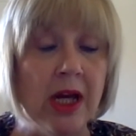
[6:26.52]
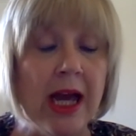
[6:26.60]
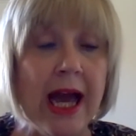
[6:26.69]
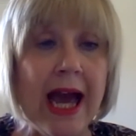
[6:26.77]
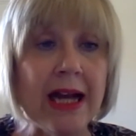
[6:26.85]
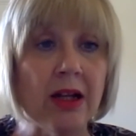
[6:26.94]

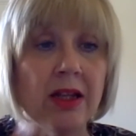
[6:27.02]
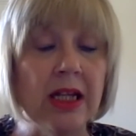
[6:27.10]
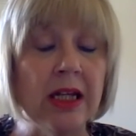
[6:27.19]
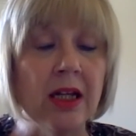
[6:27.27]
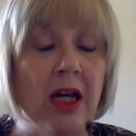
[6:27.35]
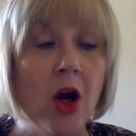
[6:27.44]
And I
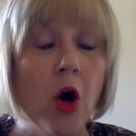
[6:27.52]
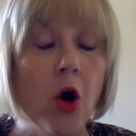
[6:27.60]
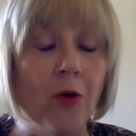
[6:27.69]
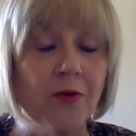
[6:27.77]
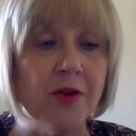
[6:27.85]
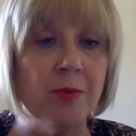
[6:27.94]
think
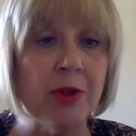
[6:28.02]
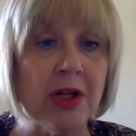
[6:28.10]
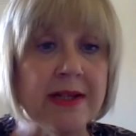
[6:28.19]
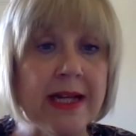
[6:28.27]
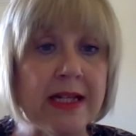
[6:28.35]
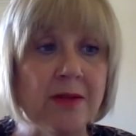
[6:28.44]
often when I
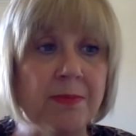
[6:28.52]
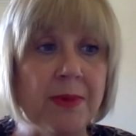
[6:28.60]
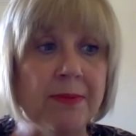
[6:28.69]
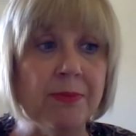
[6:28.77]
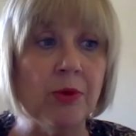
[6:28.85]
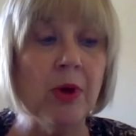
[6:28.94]
say to
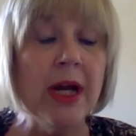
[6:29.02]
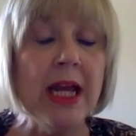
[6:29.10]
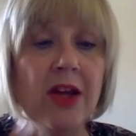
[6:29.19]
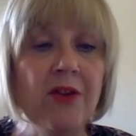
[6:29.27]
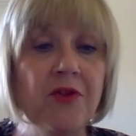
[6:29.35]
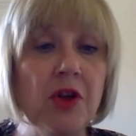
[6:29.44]
people,
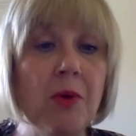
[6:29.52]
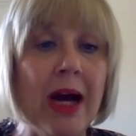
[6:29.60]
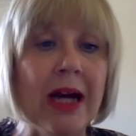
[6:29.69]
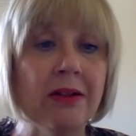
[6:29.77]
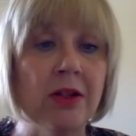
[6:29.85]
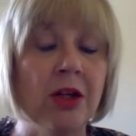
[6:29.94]
if you
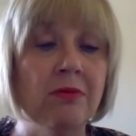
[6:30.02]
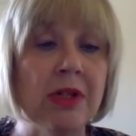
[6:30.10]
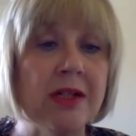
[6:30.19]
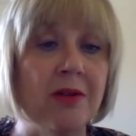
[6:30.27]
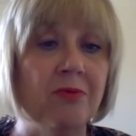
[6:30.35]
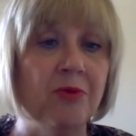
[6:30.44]
had known
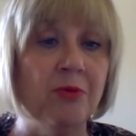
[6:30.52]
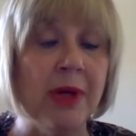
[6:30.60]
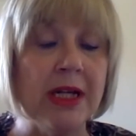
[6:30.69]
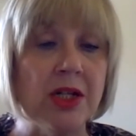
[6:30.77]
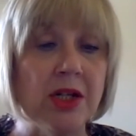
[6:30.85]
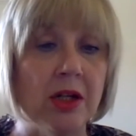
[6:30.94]
this
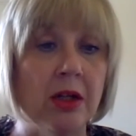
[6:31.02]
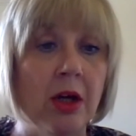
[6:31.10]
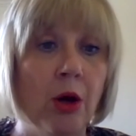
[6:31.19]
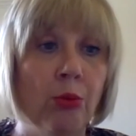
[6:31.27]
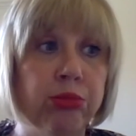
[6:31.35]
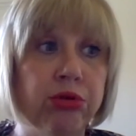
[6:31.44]
information
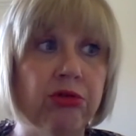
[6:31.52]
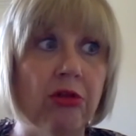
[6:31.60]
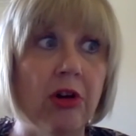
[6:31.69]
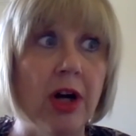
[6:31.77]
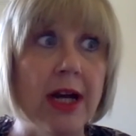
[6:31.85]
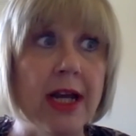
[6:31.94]

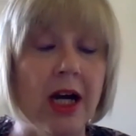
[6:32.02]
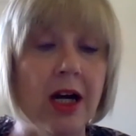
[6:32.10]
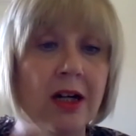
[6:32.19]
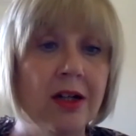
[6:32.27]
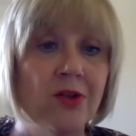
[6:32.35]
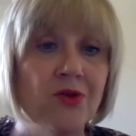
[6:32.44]

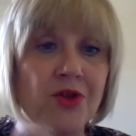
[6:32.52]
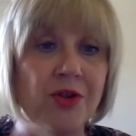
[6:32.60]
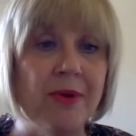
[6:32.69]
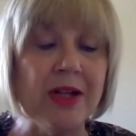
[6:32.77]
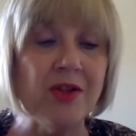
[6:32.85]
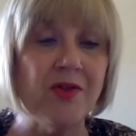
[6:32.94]
prior
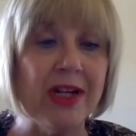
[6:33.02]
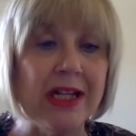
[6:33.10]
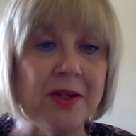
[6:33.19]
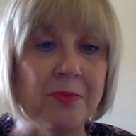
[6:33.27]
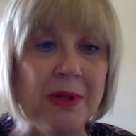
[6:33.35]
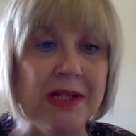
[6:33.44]
to entering
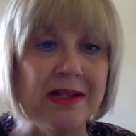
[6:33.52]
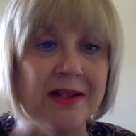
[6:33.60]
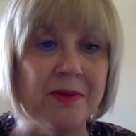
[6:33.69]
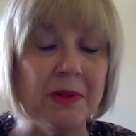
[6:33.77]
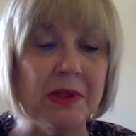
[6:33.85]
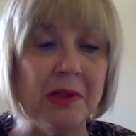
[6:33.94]
into
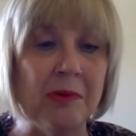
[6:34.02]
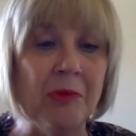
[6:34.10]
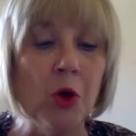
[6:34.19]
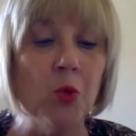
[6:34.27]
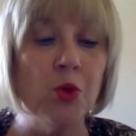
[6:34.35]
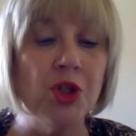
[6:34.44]
business with them,
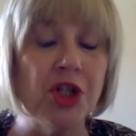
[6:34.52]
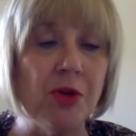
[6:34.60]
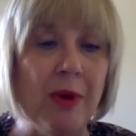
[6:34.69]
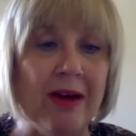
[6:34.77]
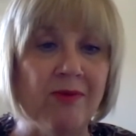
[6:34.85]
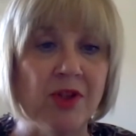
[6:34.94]
would
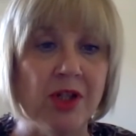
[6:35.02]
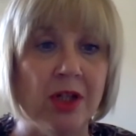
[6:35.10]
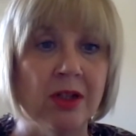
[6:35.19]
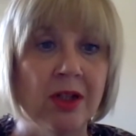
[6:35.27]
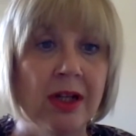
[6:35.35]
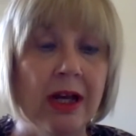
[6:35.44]
you have
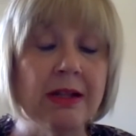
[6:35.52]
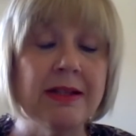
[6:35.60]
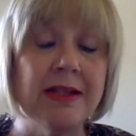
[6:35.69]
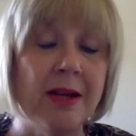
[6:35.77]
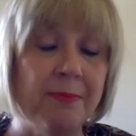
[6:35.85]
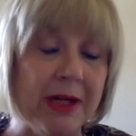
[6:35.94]
done? And
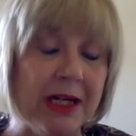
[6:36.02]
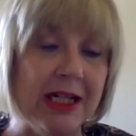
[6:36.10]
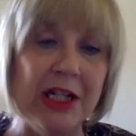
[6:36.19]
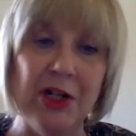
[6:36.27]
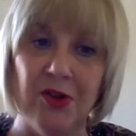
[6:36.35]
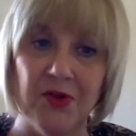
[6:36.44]
typically
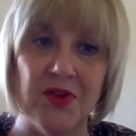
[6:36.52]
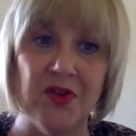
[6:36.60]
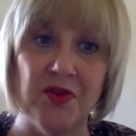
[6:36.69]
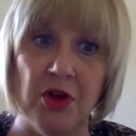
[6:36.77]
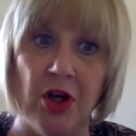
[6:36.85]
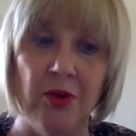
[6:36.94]
the answer
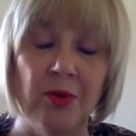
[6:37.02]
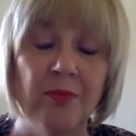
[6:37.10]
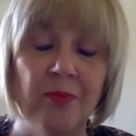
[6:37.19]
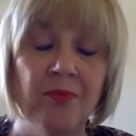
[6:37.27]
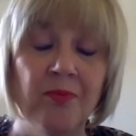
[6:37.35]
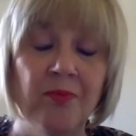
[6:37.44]
is no.
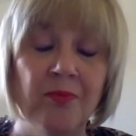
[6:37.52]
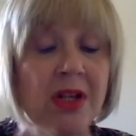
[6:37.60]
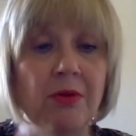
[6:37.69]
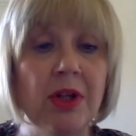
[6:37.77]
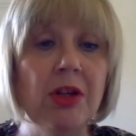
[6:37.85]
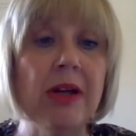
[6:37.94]
So
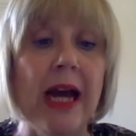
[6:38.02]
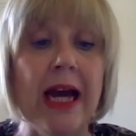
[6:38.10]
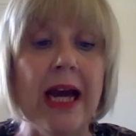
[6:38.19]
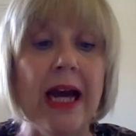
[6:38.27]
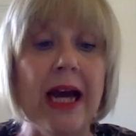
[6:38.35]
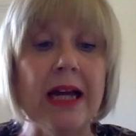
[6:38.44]
you can
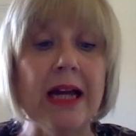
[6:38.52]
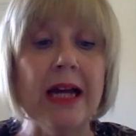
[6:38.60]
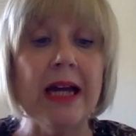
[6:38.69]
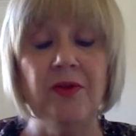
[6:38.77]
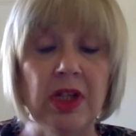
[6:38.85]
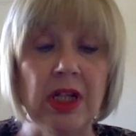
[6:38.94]
do a
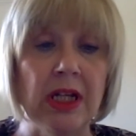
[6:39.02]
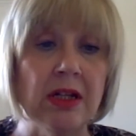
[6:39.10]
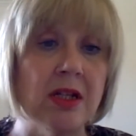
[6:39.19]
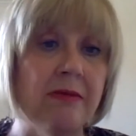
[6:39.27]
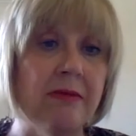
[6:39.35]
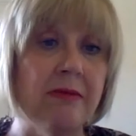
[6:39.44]
few things to
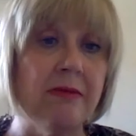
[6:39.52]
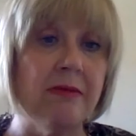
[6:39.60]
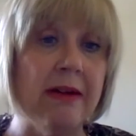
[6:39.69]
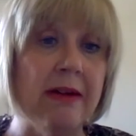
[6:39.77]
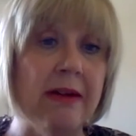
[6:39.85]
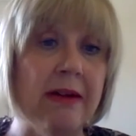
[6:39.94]
actually
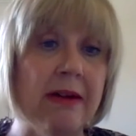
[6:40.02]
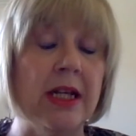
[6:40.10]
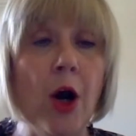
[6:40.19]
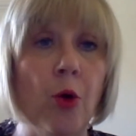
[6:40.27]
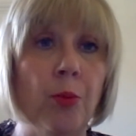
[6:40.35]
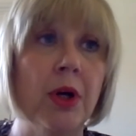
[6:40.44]

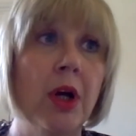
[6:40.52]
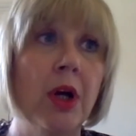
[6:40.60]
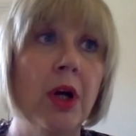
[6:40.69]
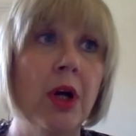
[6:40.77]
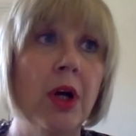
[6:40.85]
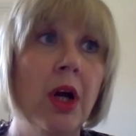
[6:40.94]
help,
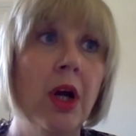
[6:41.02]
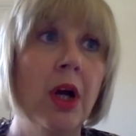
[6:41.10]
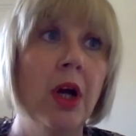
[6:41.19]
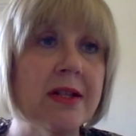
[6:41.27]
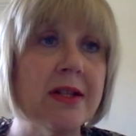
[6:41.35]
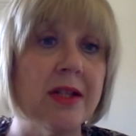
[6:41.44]
if you like,
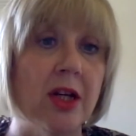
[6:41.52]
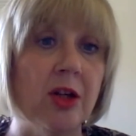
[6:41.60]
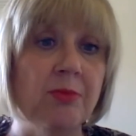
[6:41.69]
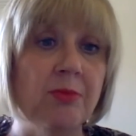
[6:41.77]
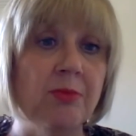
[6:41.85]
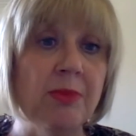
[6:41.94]

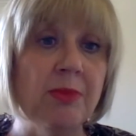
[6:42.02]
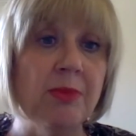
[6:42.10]
circumnavigate.